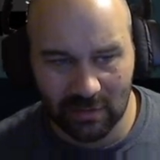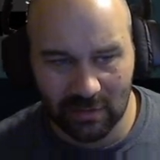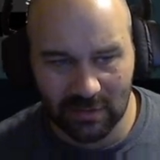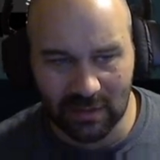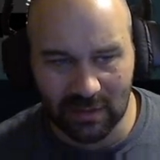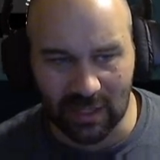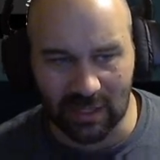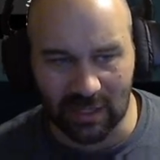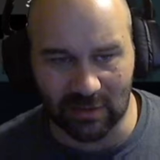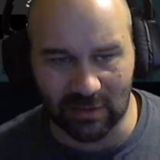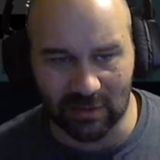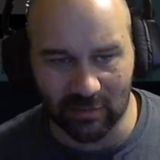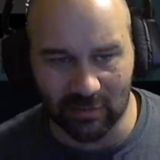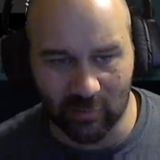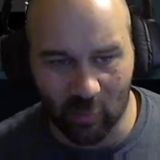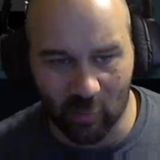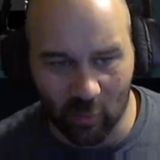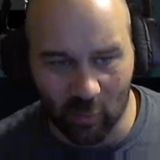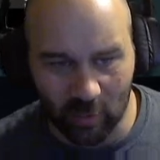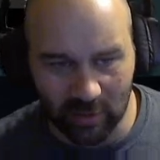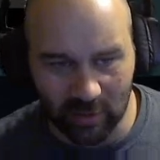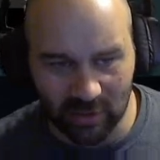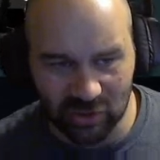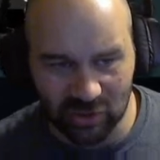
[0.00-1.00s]
Caitlin
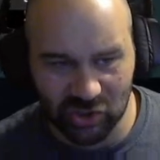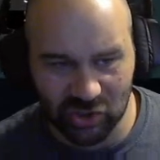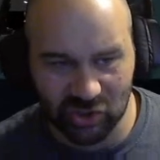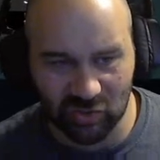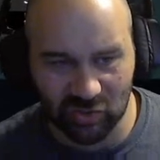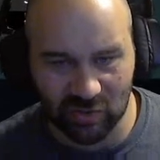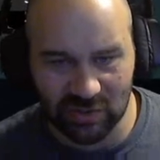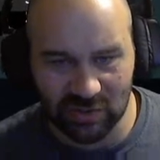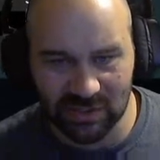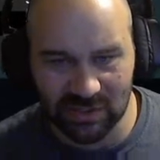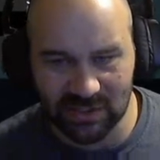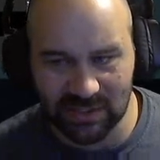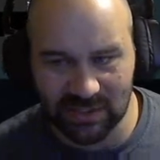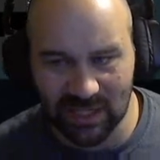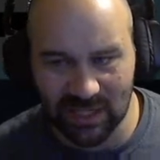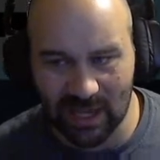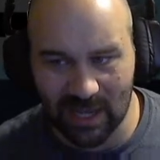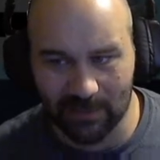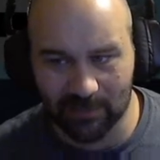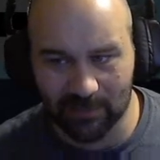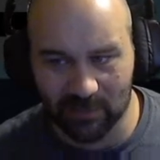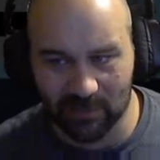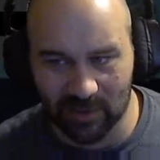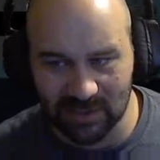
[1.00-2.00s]
Ward at
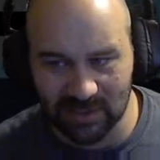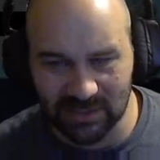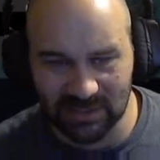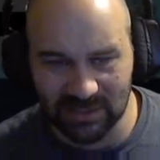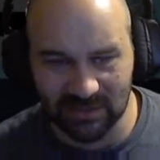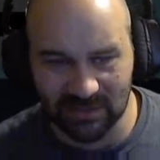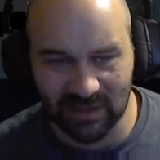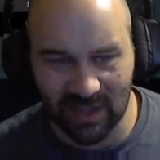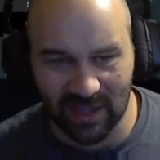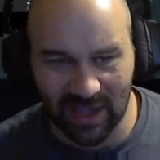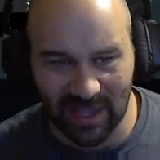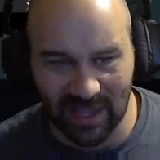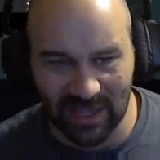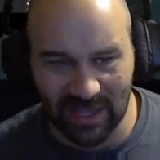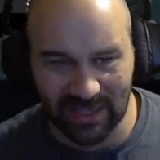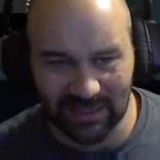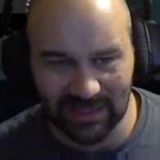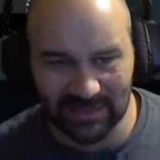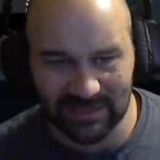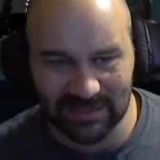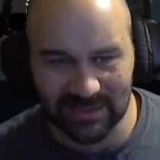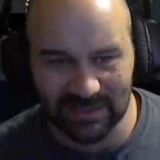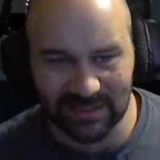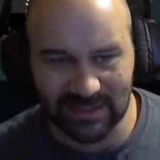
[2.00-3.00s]
shortstop. Russell
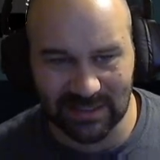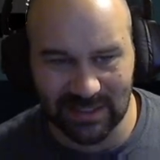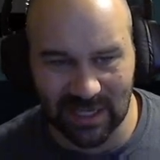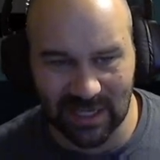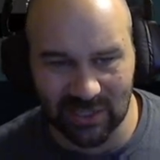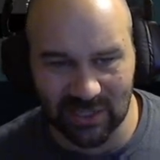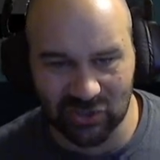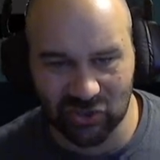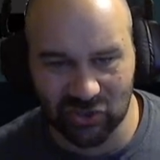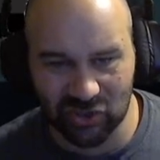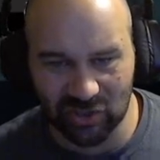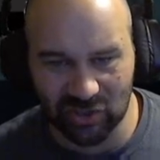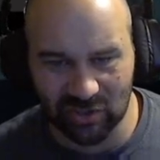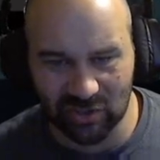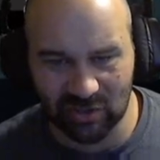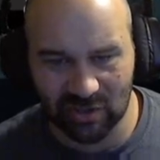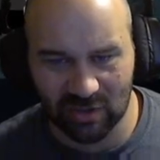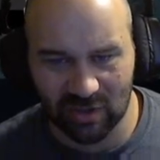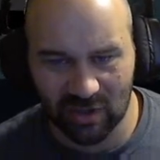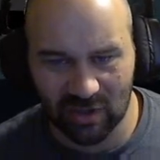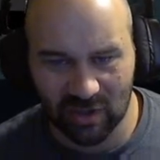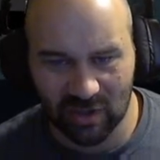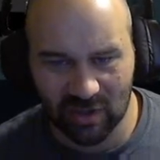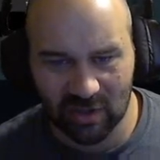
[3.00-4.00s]
Haynes at catcher.
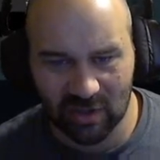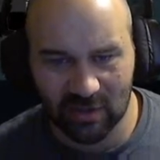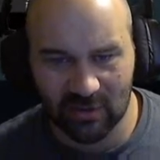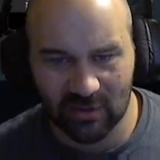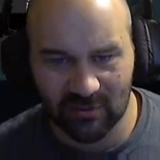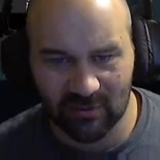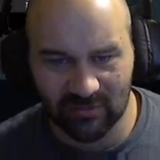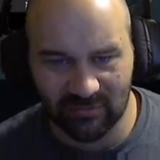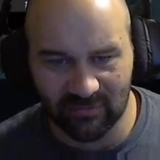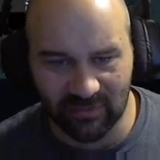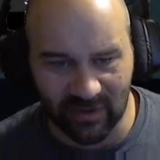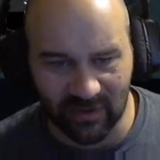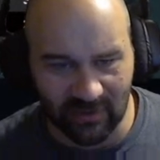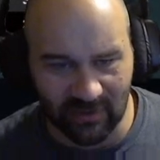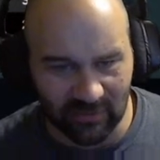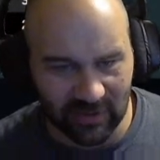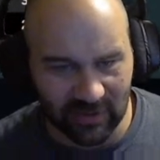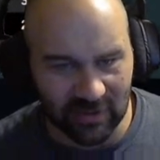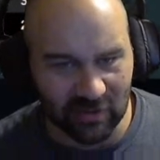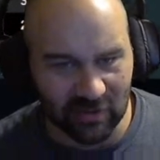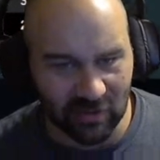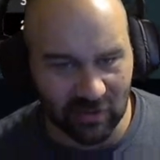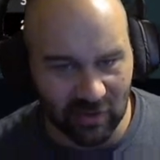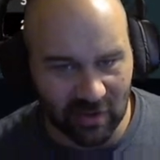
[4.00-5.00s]

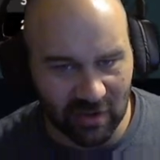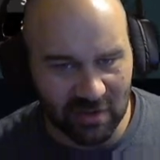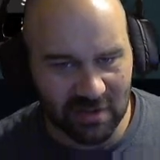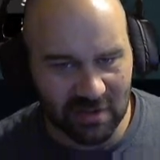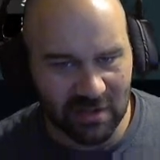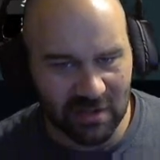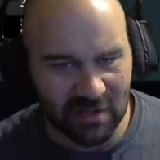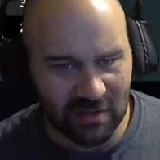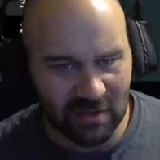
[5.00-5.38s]
Very good.